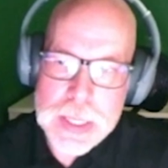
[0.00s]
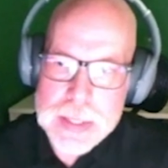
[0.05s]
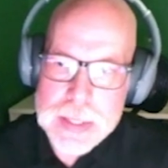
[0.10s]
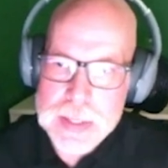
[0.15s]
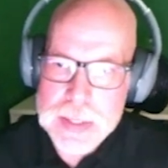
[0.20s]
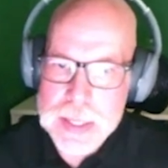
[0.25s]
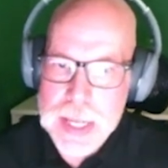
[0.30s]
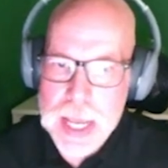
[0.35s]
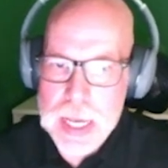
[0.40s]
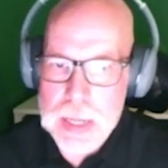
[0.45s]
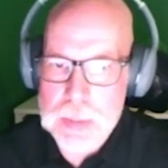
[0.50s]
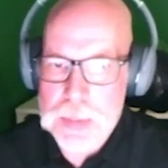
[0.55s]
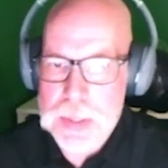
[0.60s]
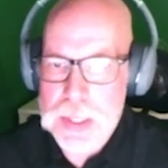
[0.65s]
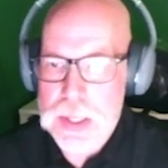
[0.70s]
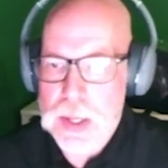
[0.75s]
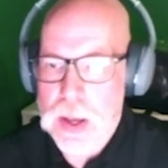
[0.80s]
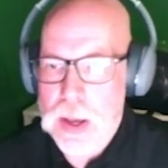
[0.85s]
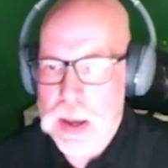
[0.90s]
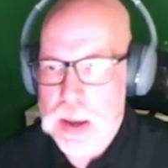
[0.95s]

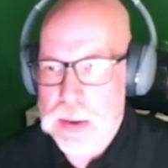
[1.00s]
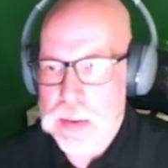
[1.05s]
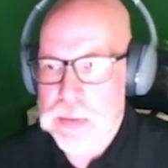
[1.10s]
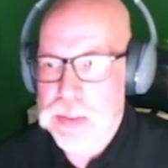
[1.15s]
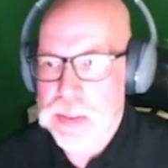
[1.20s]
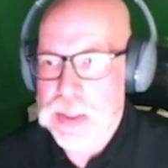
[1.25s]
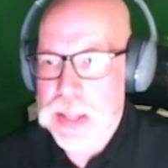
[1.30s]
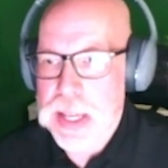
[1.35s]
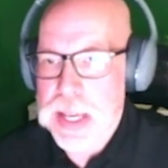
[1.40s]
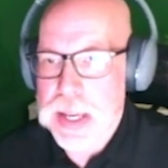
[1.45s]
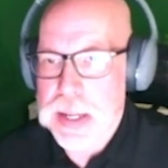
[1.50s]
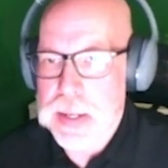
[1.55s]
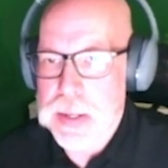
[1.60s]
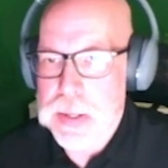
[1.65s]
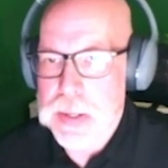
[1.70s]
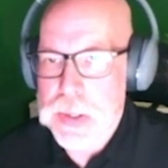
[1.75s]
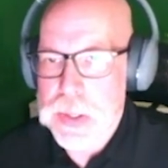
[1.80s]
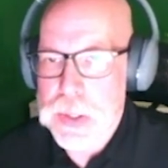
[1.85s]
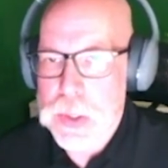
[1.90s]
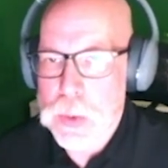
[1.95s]
types of
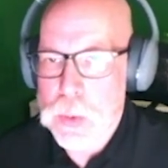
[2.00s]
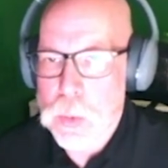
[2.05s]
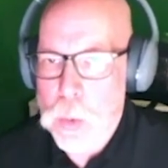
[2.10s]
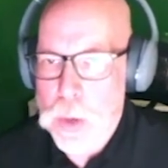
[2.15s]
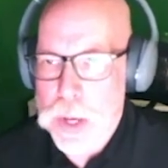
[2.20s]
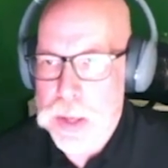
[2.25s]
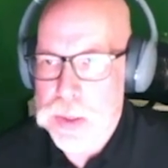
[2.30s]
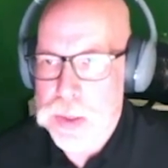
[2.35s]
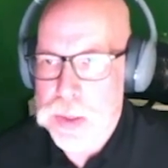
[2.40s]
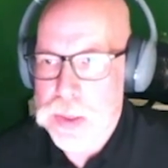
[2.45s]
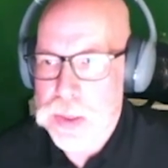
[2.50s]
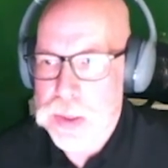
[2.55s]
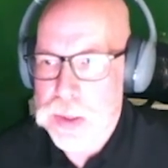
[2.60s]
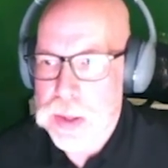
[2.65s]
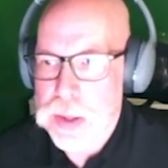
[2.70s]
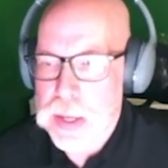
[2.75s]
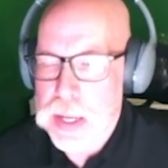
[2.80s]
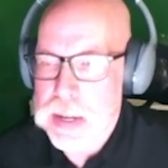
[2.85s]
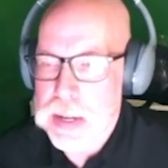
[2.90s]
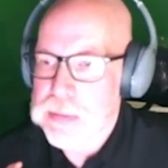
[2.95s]
things with,
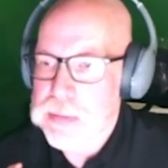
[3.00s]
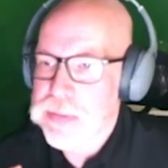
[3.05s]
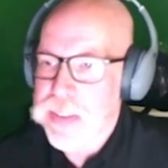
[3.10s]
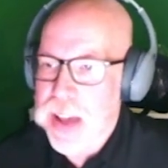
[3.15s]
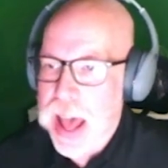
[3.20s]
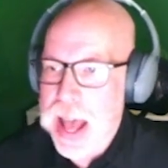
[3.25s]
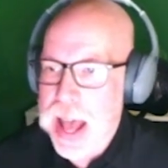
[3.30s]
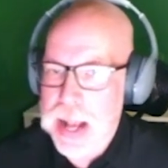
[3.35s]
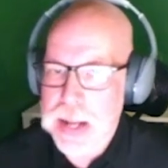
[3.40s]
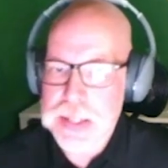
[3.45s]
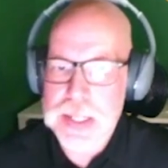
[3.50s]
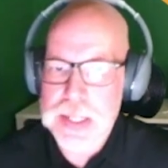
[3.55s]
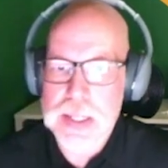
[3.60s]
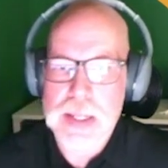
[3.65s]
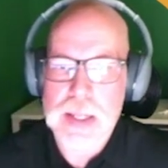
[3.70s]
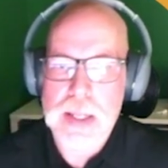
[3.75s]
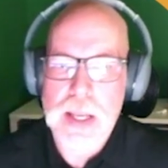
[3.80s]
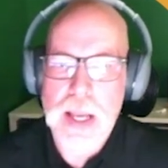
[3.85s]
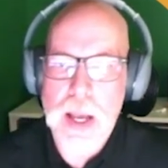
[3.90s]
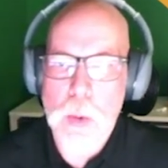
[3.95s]
in fact,
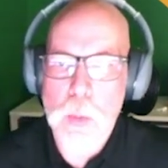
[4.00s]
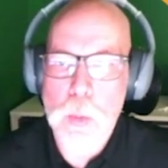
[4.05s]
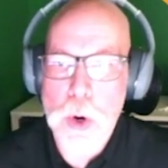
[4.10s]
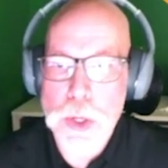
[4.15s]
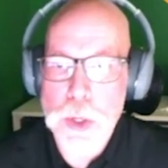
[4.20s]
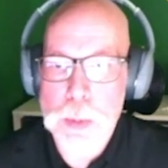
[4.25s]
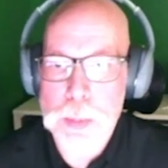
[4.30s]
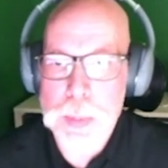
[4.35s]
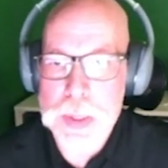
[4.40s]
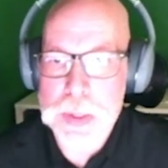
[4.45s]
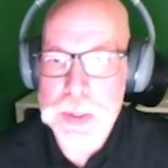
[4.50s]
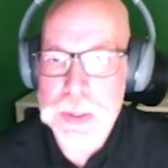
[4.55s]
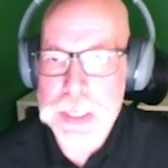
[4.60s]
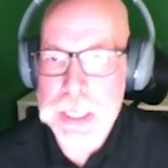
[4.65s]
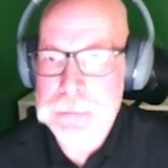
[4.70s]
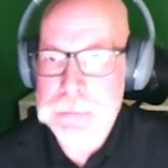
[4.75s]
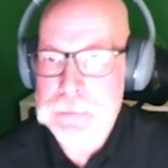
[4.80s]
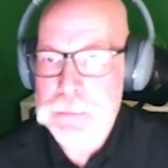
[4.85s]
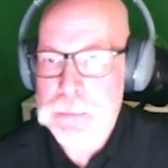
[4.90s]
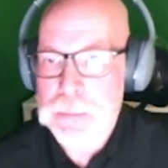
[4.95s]
what you're building.
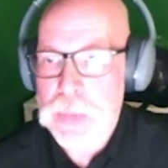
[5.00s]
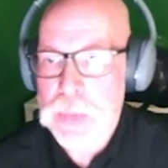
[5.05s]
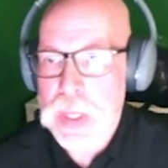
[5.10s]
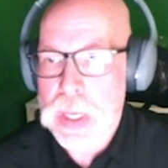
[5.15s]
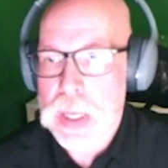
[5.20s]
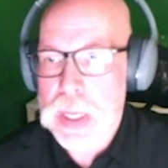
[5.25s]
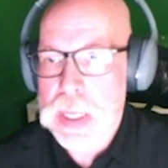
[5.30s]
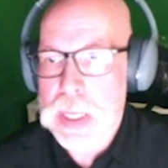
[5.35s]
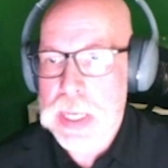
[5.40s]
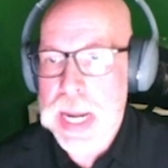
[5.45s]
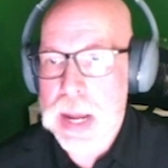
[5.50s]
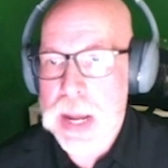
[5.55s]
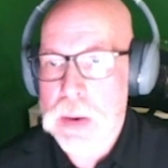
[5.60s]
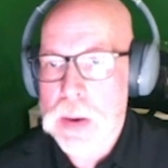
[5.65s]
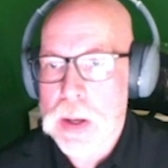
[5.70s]
Now,